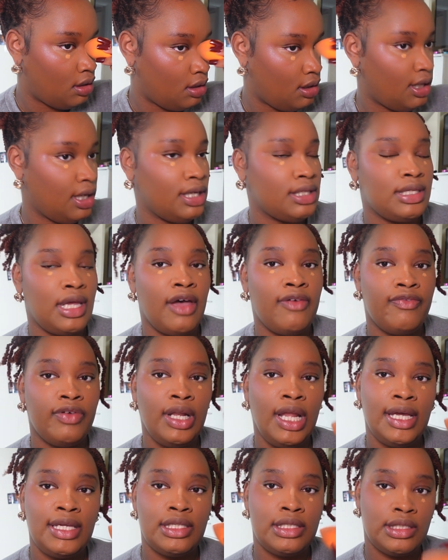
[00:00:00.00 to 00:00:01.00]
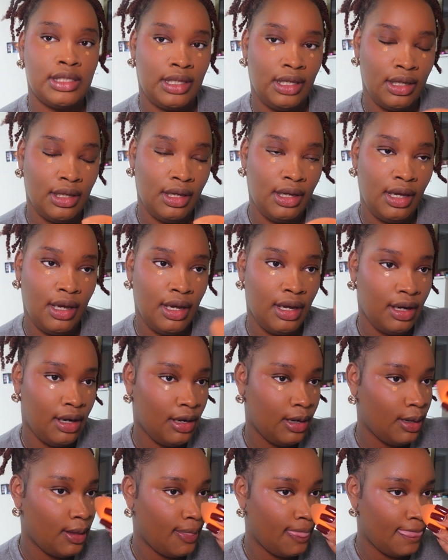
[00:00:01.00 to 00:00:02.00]
Guys, I feel like
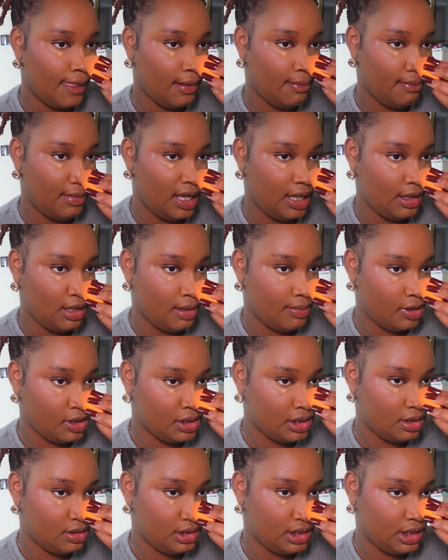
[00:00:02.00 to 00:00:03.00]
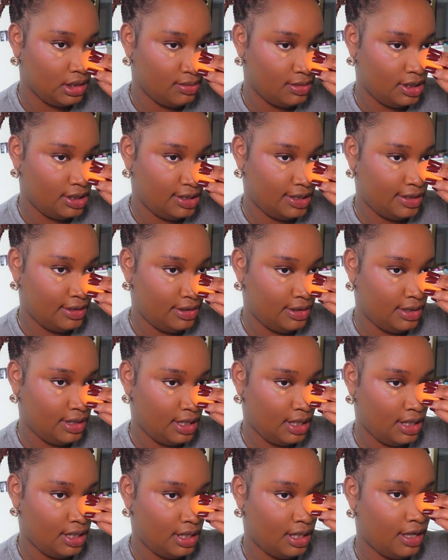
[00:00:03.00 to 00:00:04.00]
skincare and makeup are so similar. You
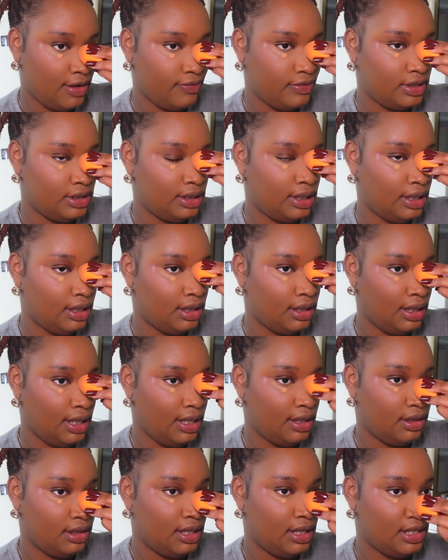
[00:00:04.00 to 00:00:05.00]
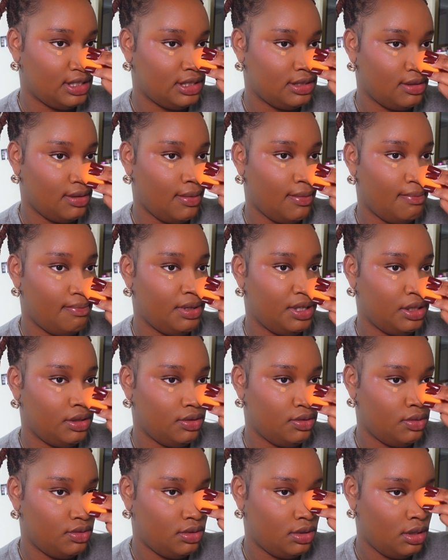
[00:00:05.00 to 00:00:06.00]
kind of have to like let things
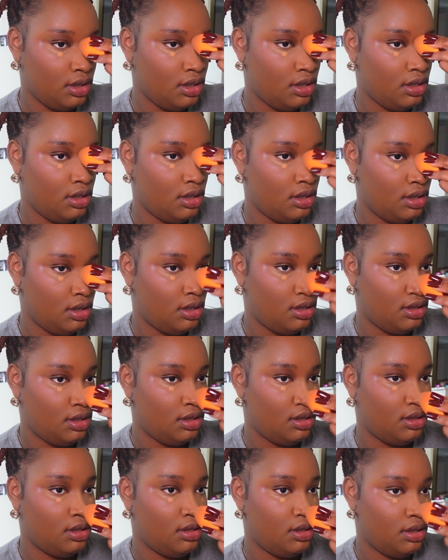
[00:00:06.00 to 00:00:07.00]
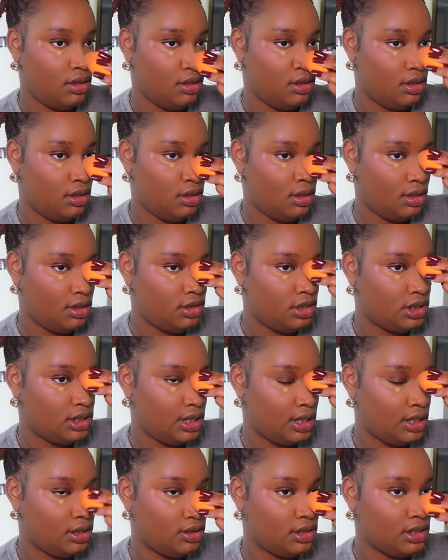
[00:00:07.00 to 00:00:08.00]
build. Well, just
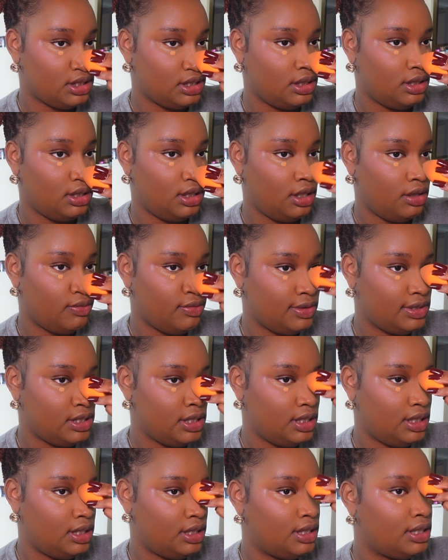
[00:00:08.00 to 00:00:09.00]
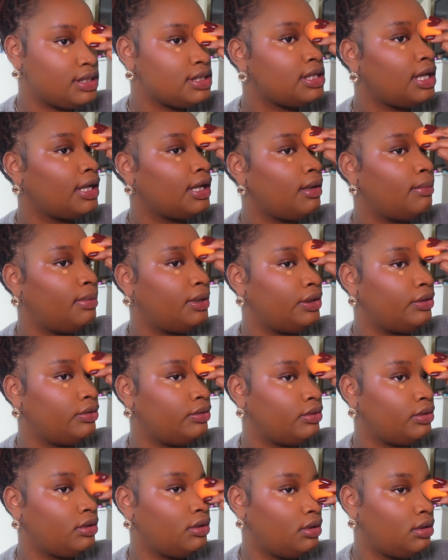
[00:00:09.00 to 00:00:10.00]
like your skincare routine, it's like a
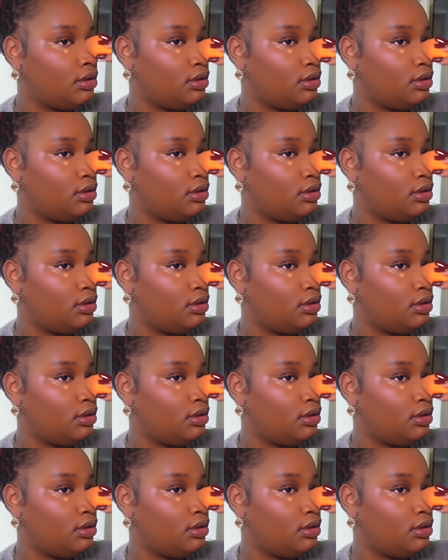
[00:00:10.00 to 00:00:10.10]
build.